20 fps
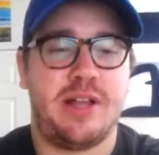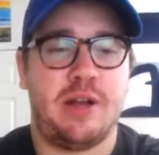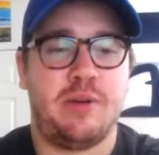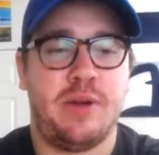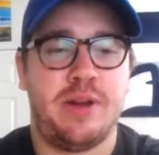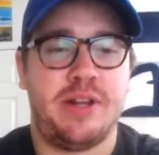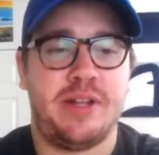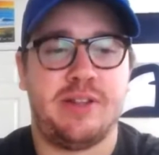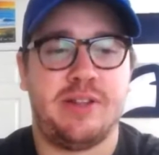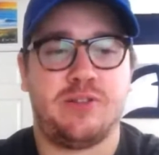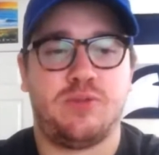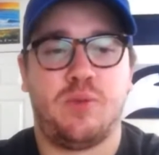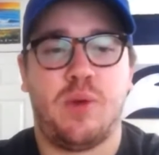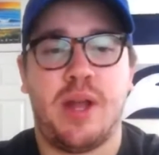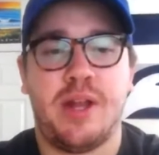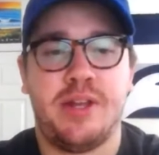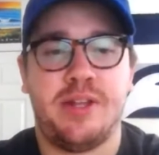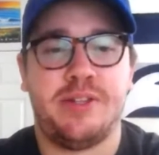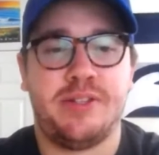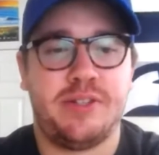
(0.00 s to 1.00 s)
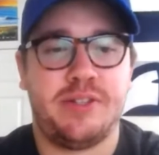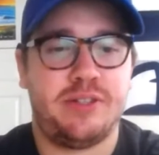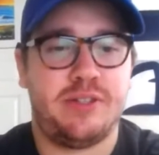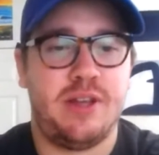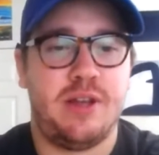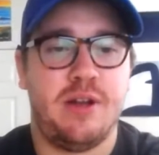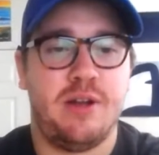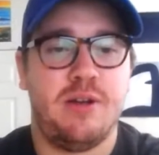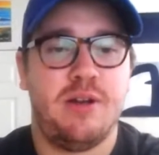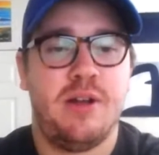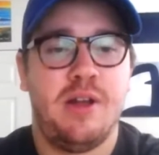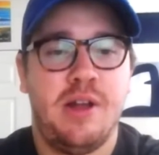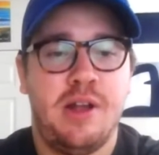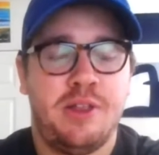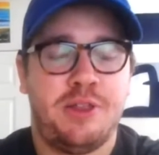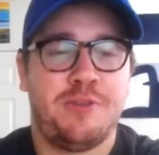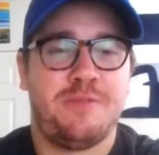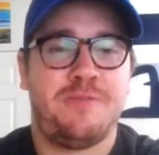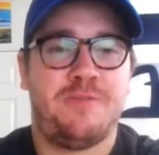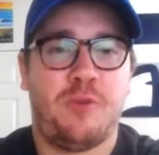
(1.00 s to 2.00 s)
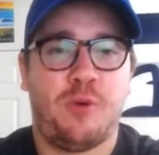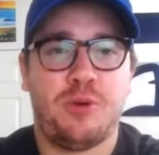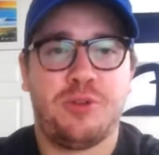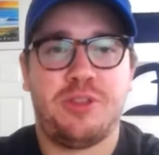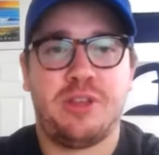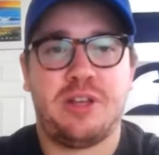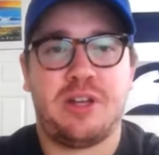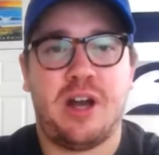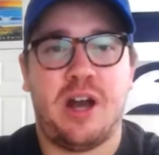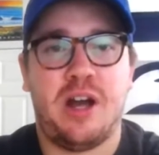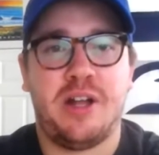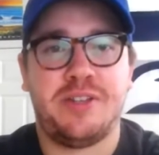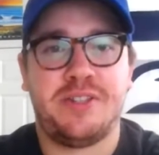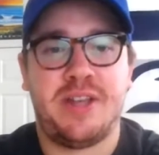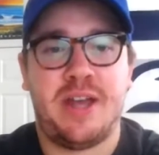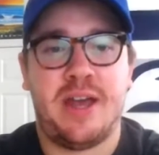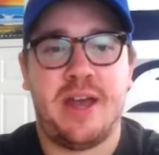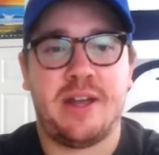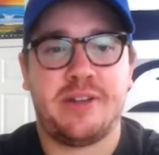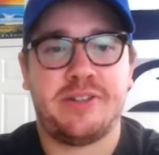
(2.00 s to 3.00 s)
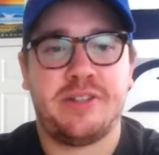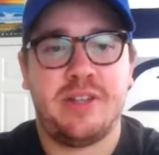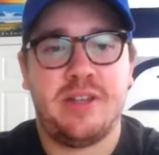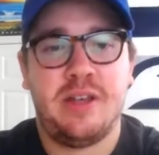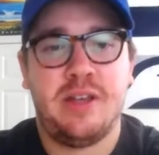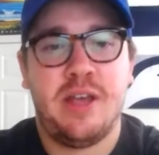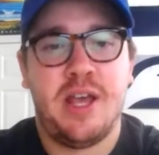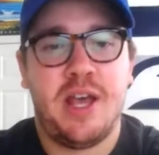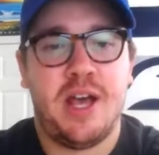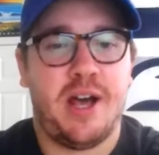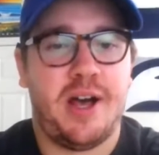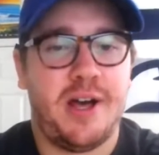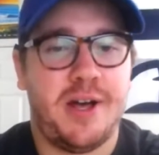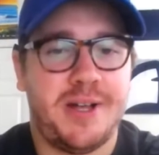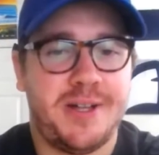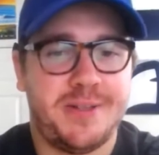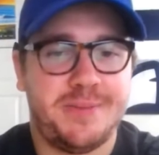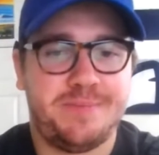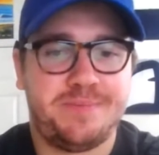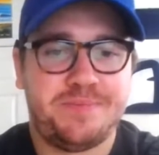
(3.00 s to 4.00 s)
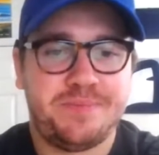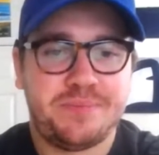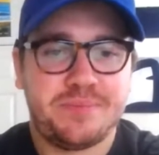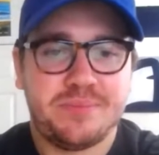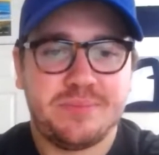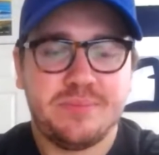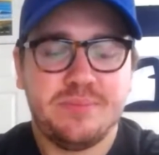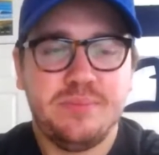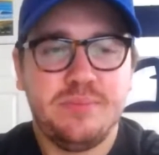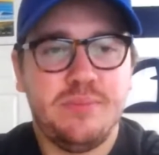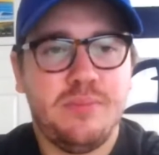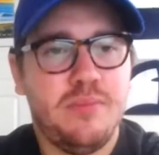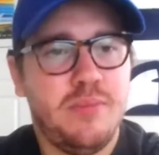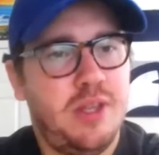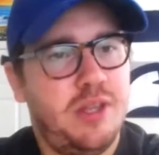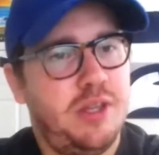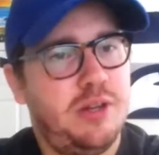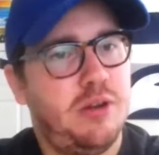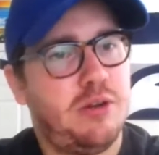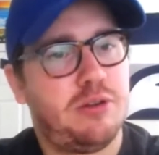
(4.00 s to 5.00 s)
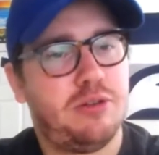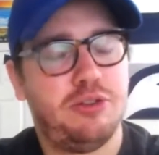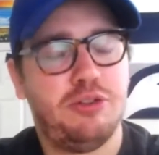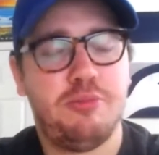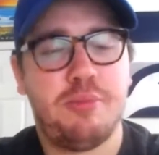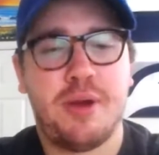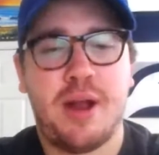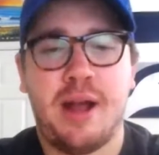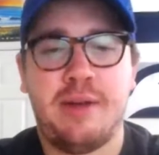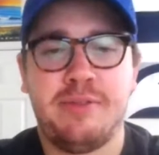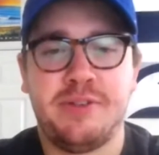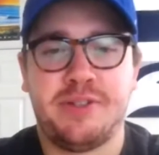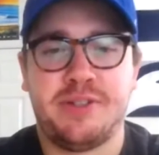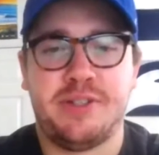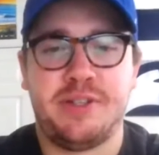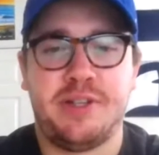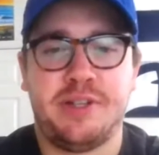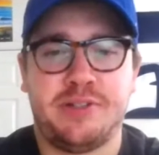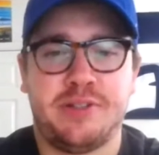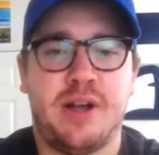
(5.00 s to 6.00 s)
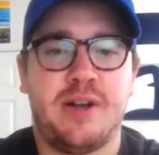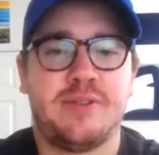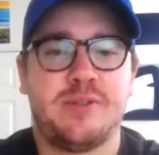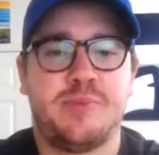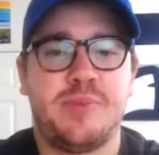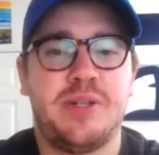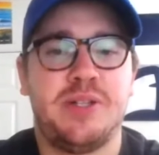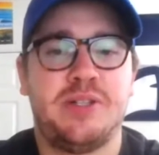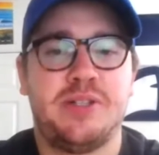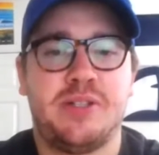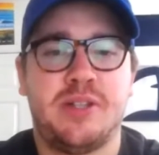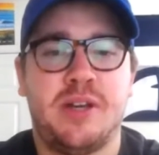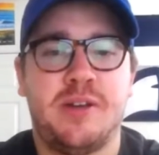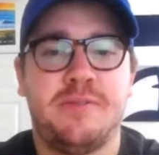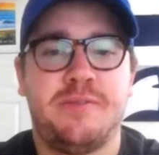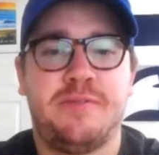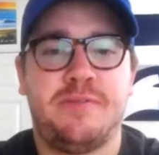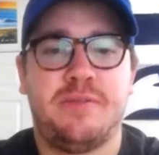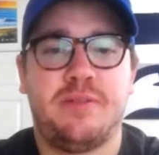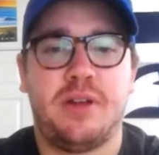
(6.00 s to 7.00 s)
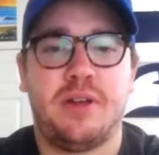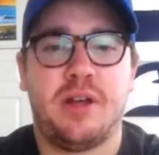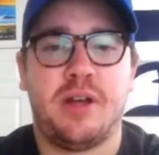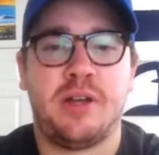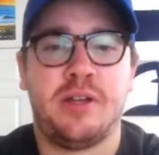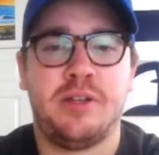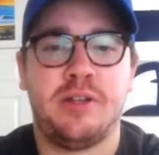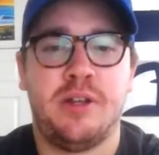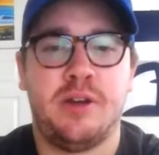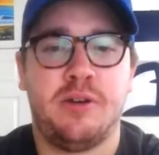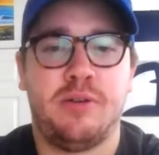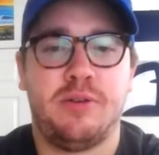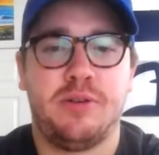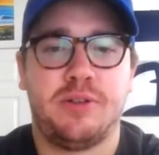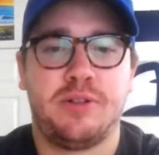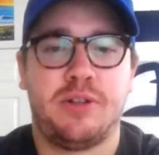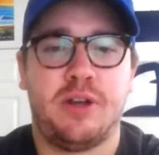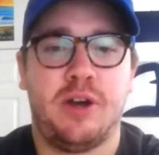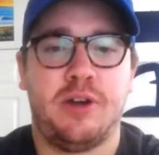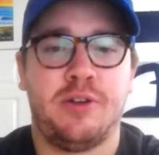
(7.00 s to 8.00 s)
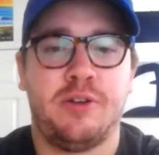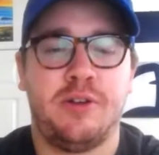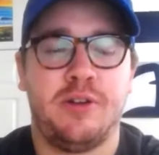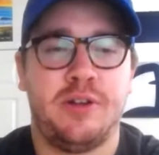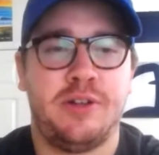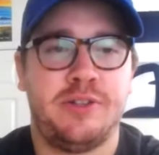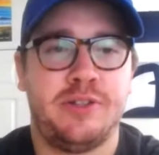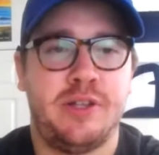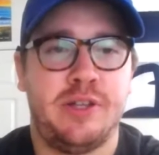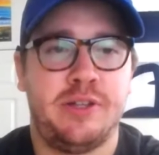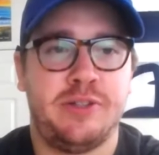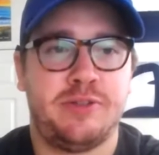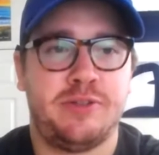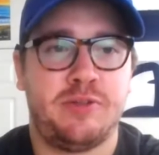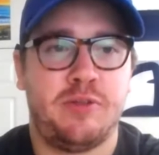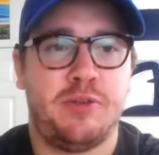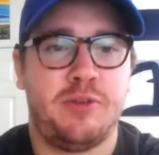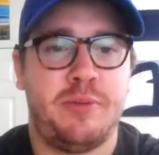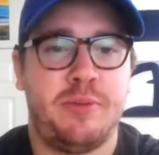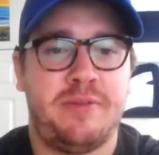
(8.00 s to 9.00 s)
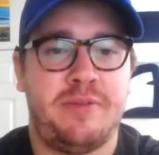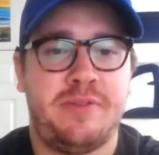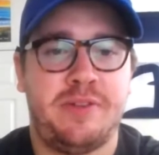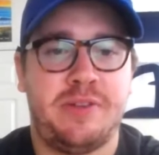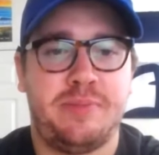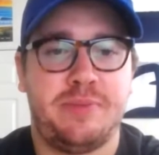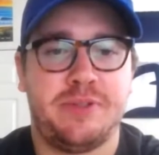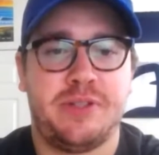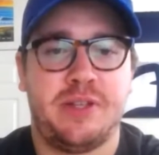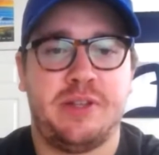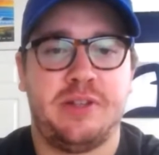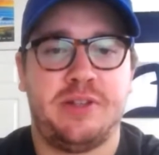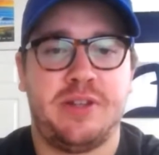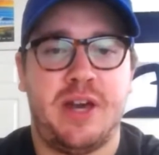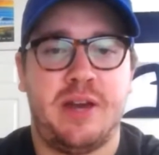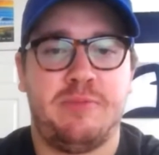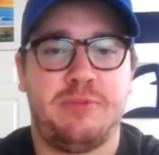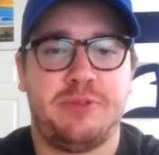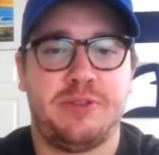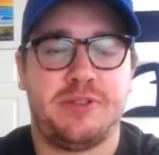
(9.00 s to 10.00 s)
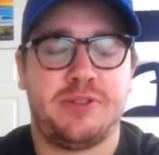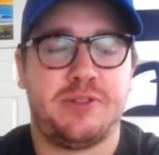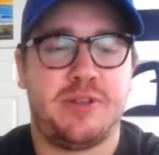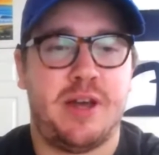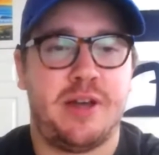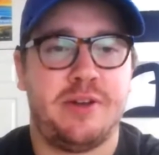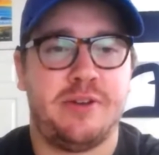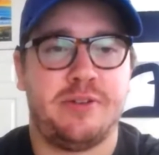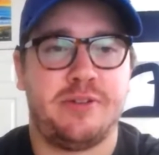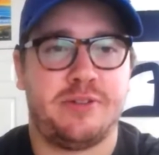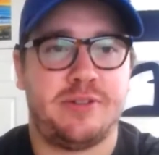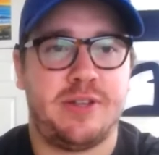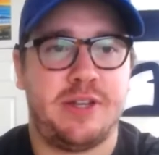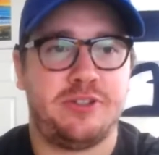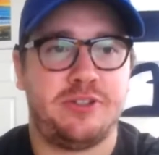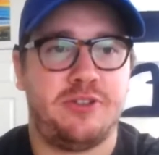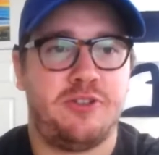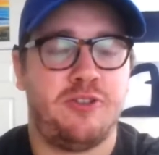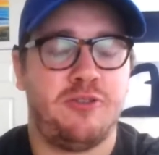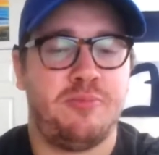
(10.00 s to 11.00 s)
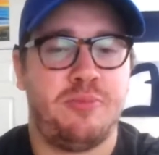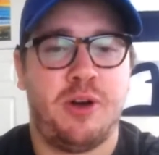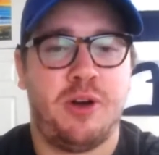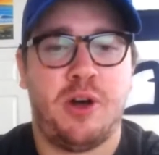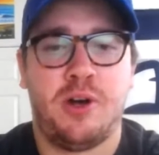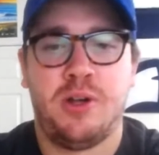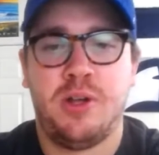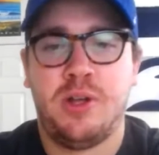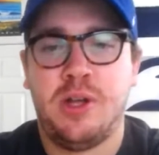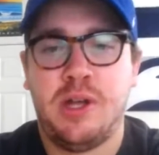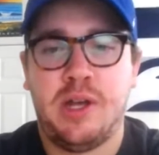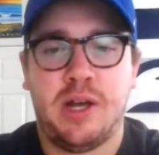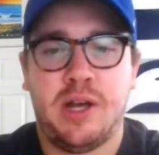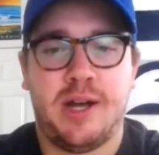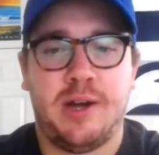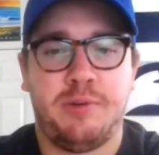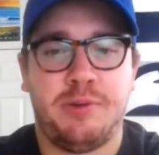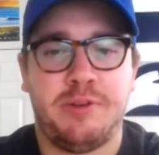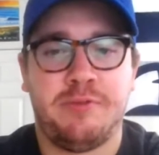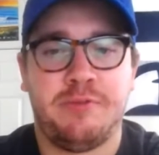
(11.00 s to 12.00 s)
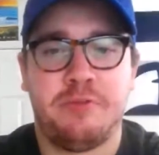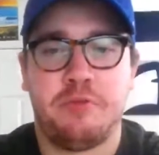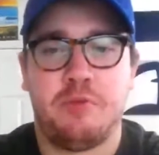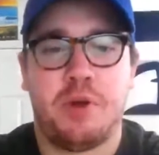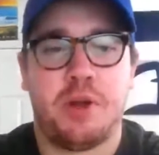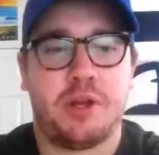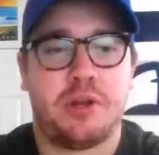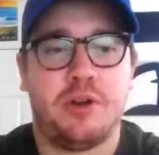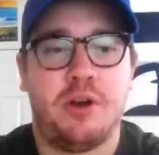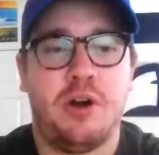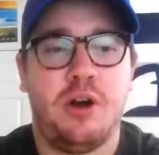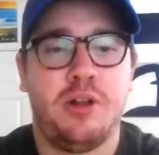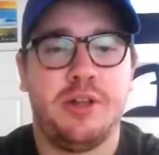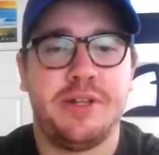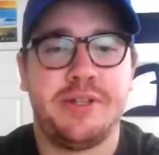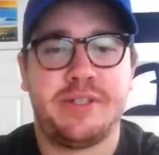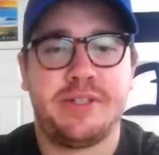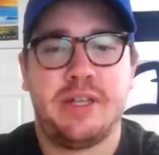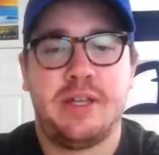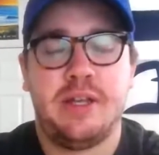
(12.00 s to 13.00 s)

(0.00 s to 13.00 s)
rate against righties this year. They're fourth in contact. Kluber, obviously, his off-speed stuff, cutter is thrown about 50% of the time with the slider / curveball, whatever you want to call it.